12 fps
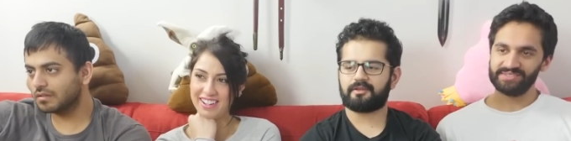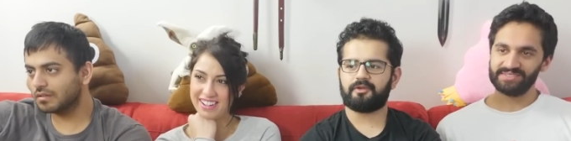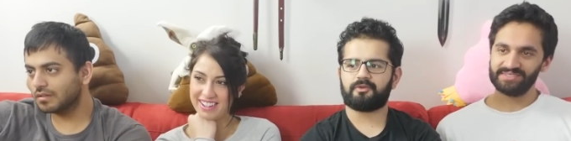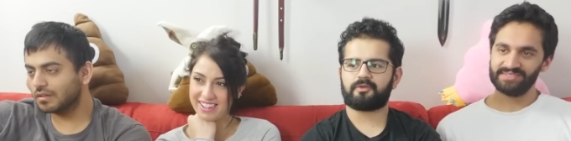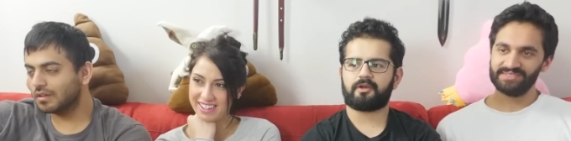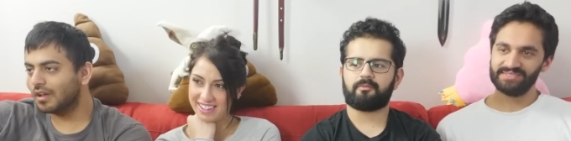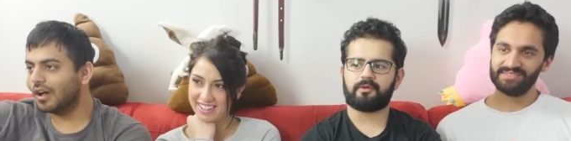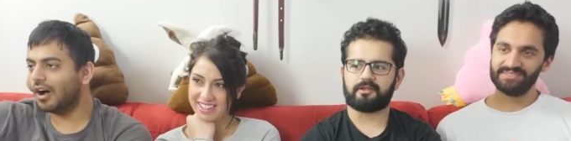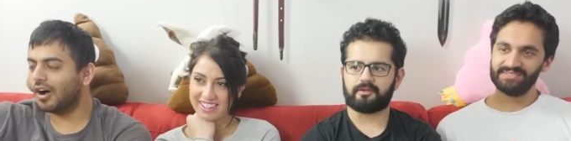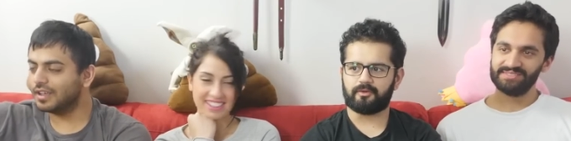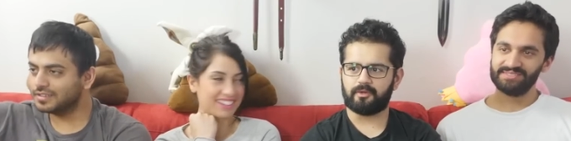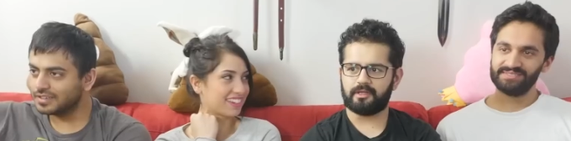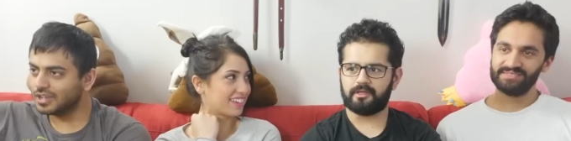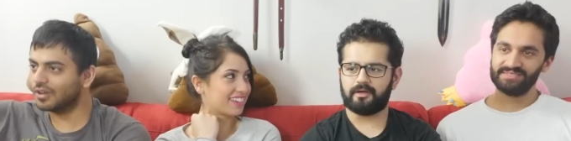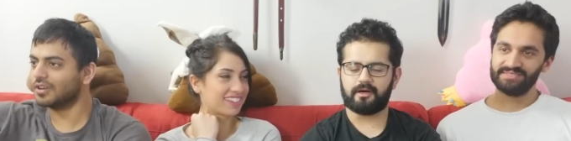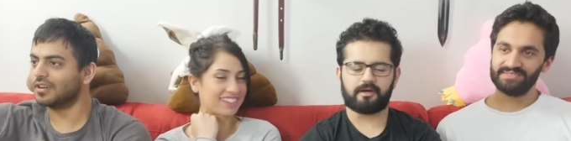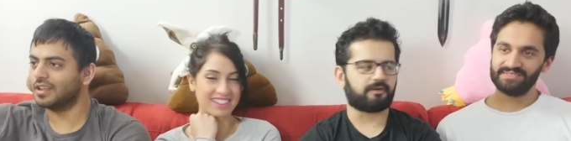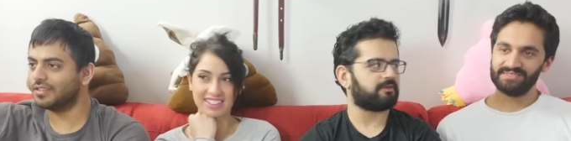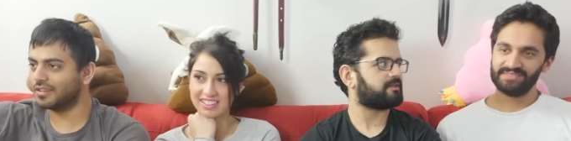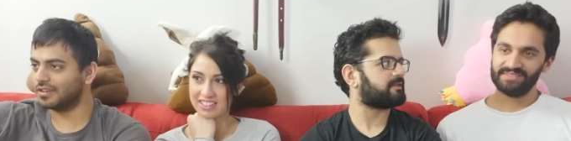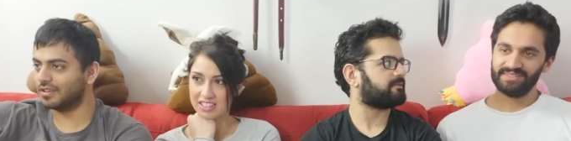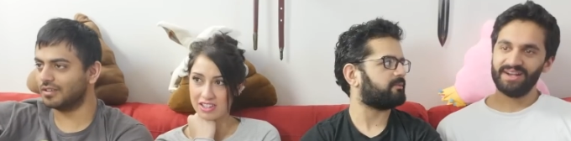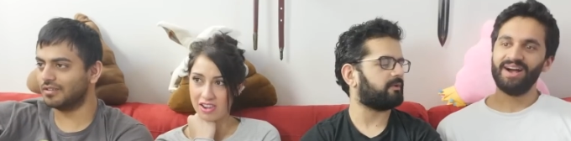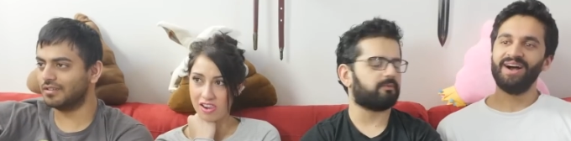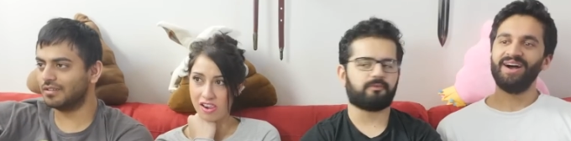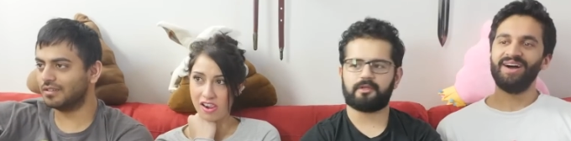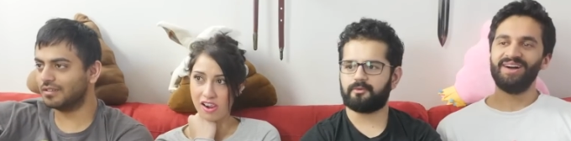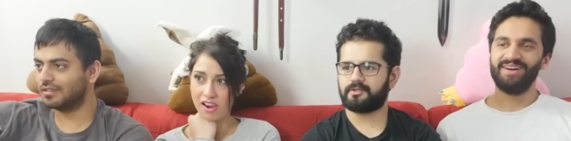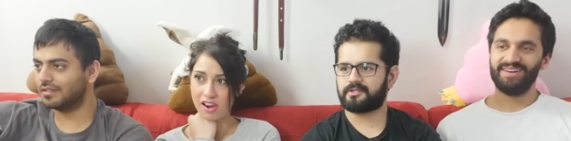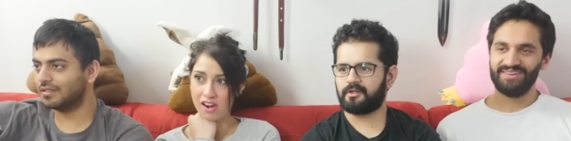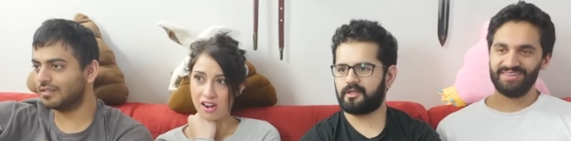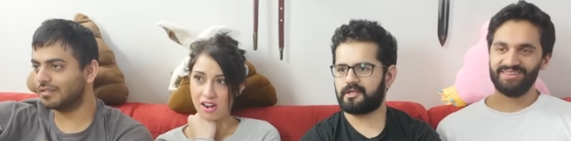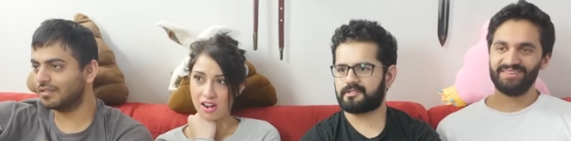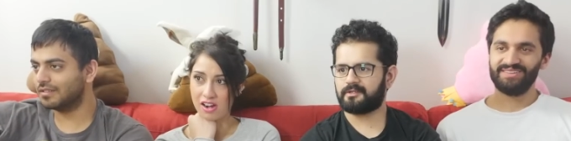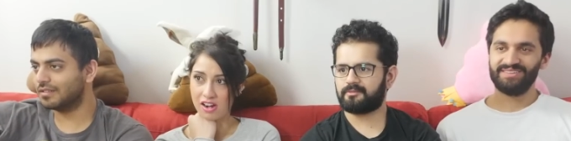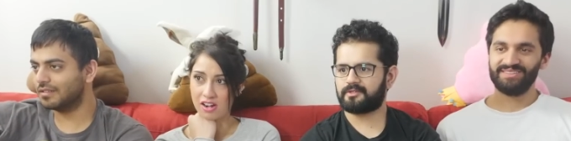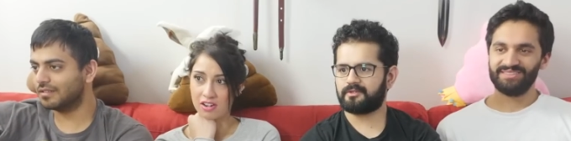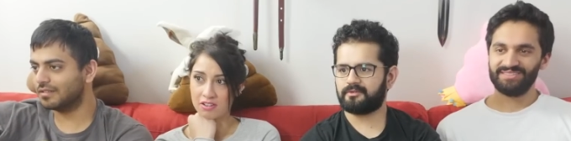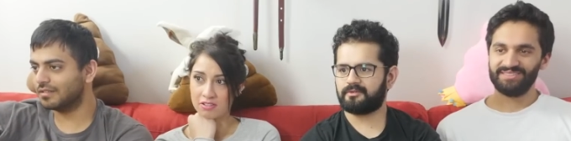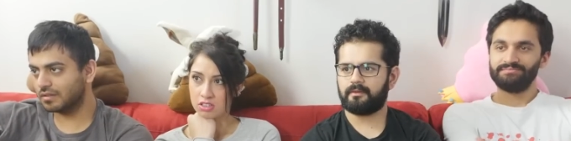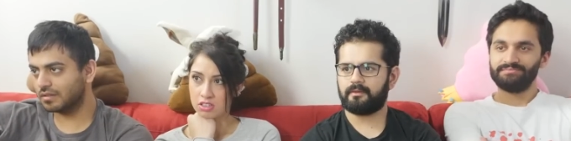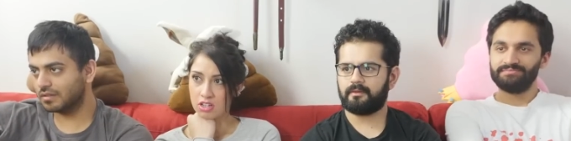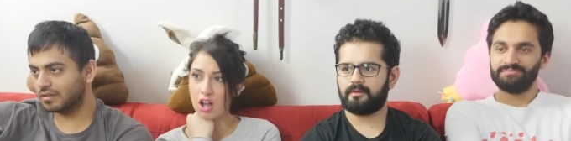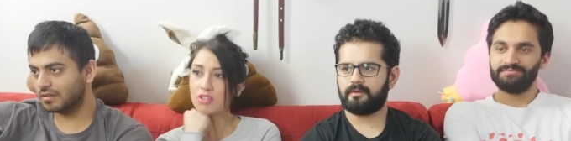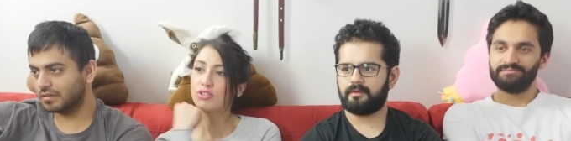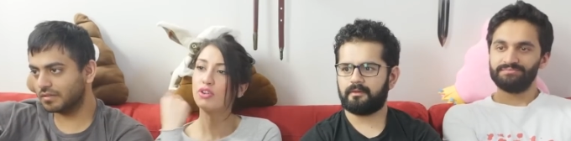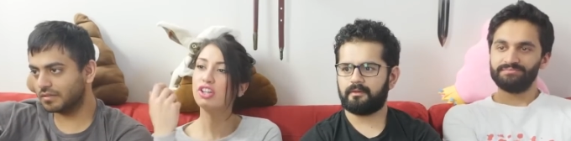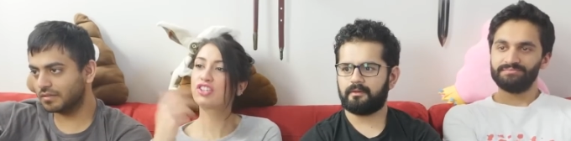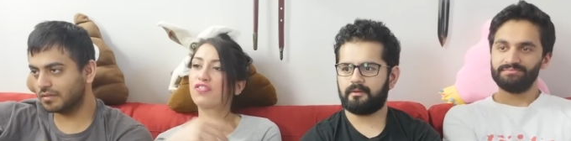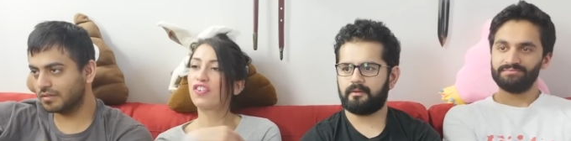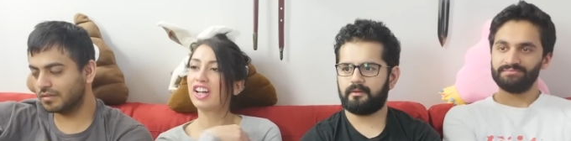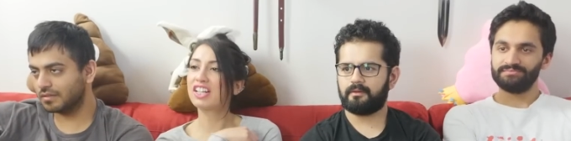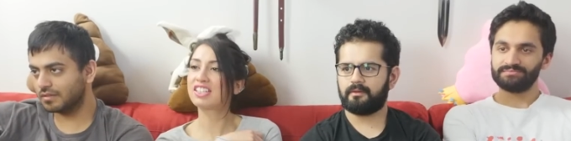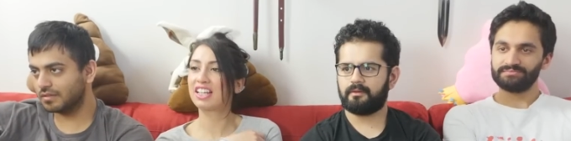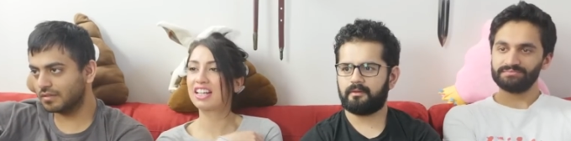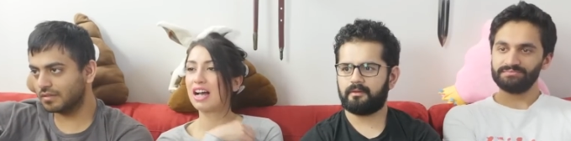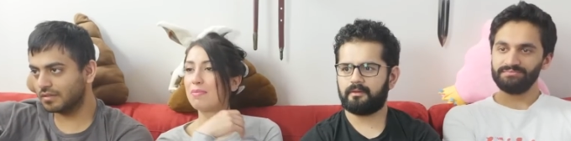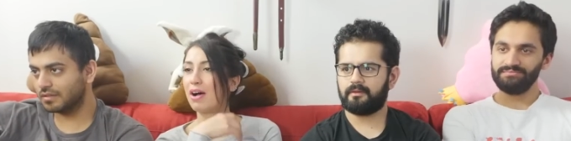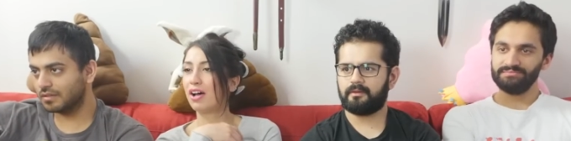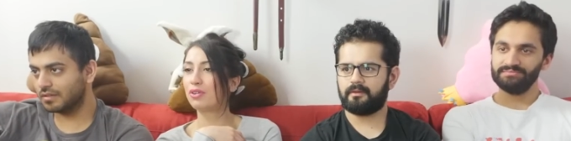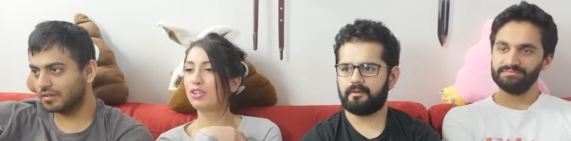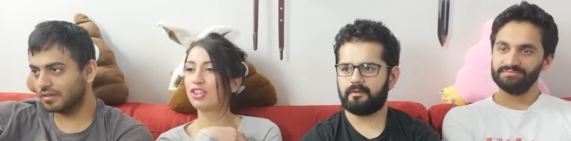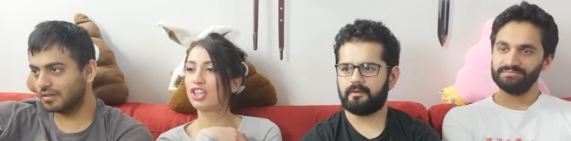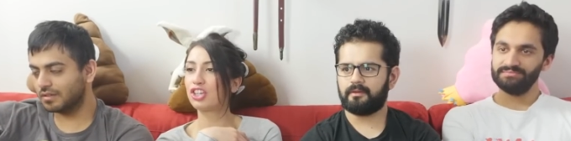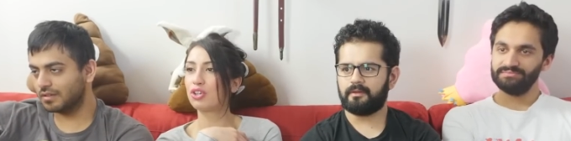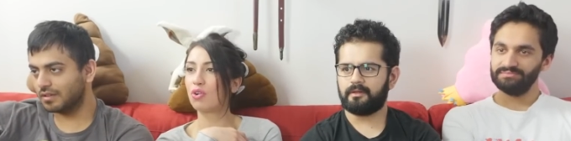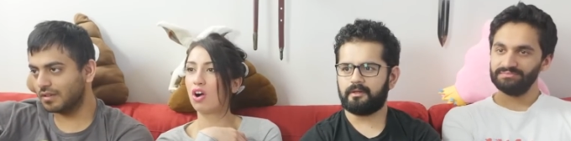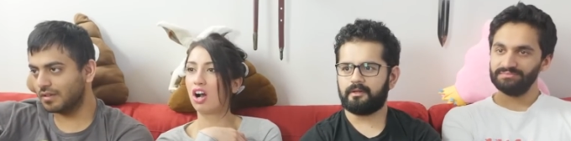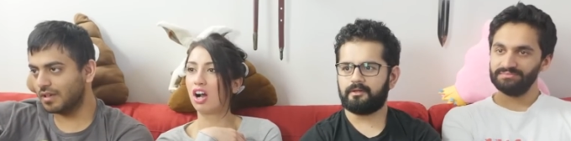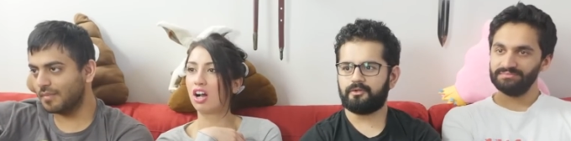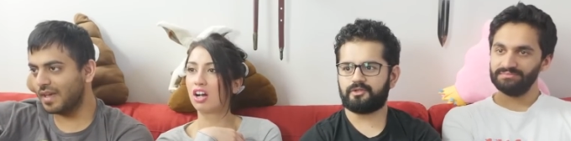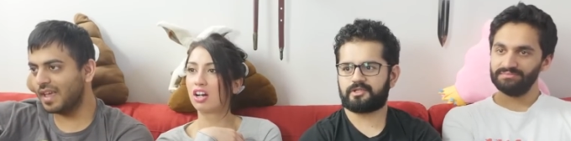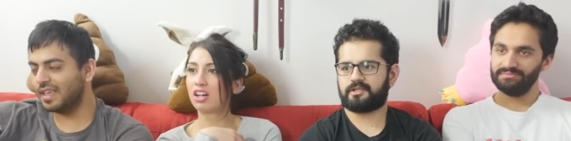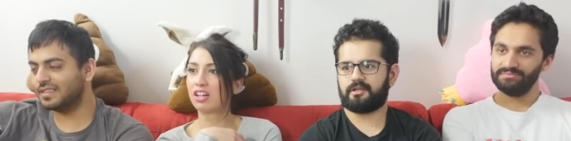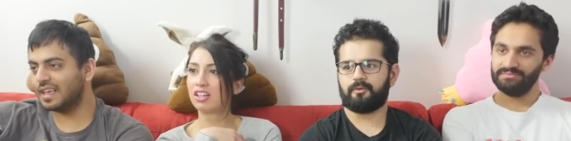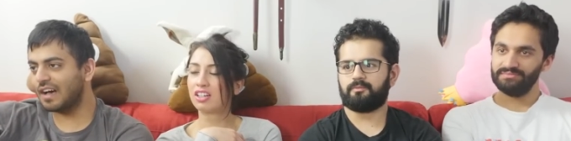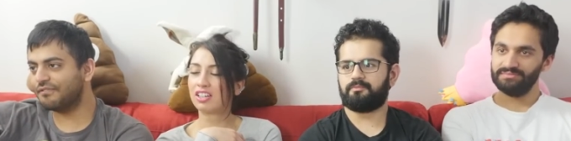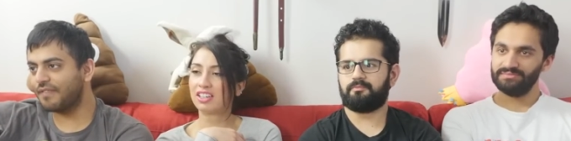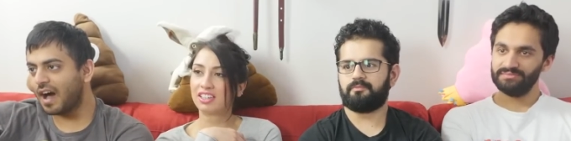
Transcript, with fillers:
Speaker 1: I thought you were talking about the. Oh, he's gonna go underneath it, dude. Uh, that we saw last episode.
Speaker 2: Oh, dude, it's freezing. Come on, who do you think you are? Man, he's got